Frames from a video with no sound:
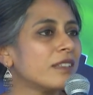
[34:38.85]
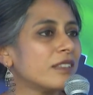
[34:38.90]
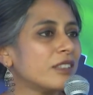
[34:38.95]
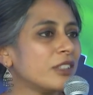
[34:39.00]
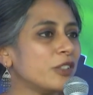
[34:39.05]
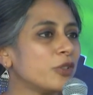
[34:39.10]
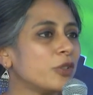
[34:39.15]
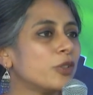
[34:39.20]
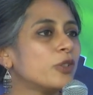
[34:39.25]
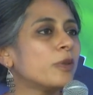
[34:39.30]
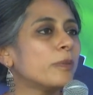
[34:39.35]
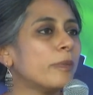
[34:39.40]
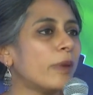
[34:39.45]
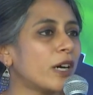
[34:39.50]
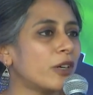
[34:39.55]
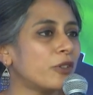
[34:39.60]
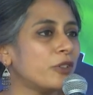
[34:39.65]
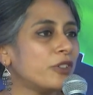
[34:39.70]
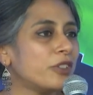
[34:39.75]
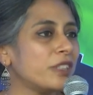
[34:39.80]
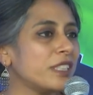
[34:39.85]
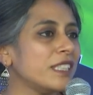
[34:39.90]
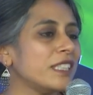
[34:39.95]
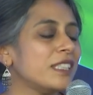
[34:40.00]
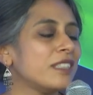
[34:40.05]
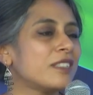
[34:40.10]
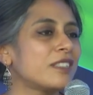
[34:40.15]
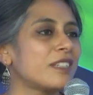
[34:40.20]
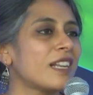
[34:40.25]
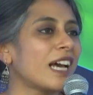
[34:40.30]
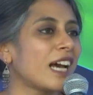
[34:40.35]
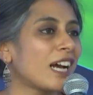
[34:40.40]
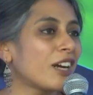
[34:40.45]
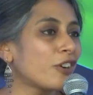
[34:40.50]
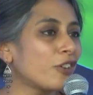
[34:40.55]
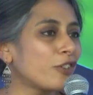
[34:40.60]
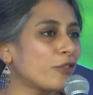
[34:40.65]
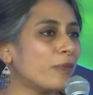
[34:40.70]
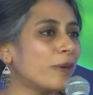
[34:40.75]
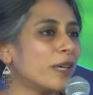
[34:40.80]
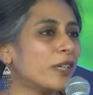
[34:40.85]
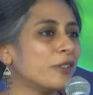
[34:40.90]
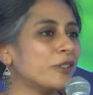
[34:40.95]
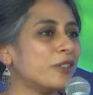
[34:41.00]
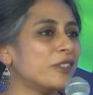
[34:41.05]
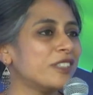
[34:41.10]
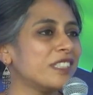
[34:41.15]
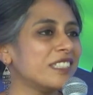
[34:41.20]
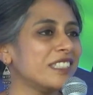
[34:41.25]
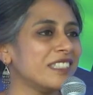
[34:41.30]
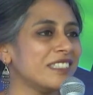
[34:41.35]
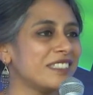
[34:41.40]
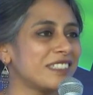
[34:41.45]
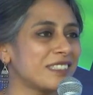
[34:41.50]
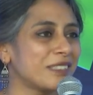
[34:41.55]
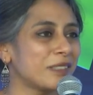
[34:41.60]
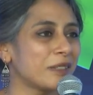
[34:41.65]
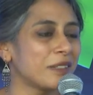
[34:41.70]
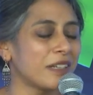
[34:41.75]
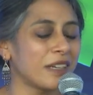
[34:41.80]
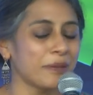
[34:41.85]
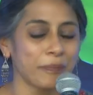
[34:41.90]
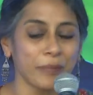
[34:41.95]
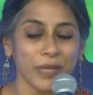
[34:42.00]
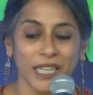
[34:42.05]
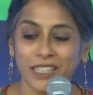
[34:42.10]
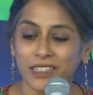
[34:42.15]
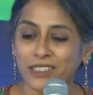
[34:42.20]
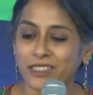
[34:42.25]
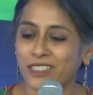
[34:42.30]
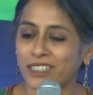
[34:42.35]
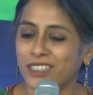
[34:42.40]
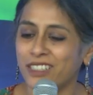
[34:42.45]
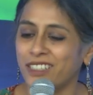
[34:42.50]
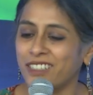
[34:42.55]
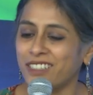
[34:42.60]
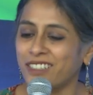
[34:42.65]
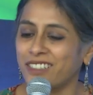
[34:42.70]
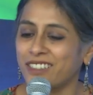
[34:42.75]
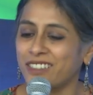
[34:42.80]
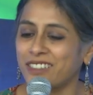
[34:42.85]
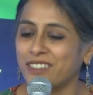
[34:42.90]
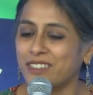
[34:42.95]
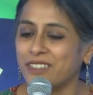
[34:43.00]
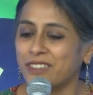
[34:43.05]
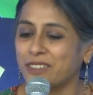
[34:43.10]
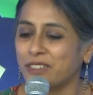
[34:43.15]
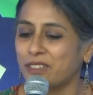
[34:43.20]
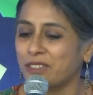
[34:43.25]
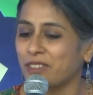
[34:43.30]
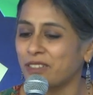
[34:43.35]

you know boundaries lack of boundaries the painting the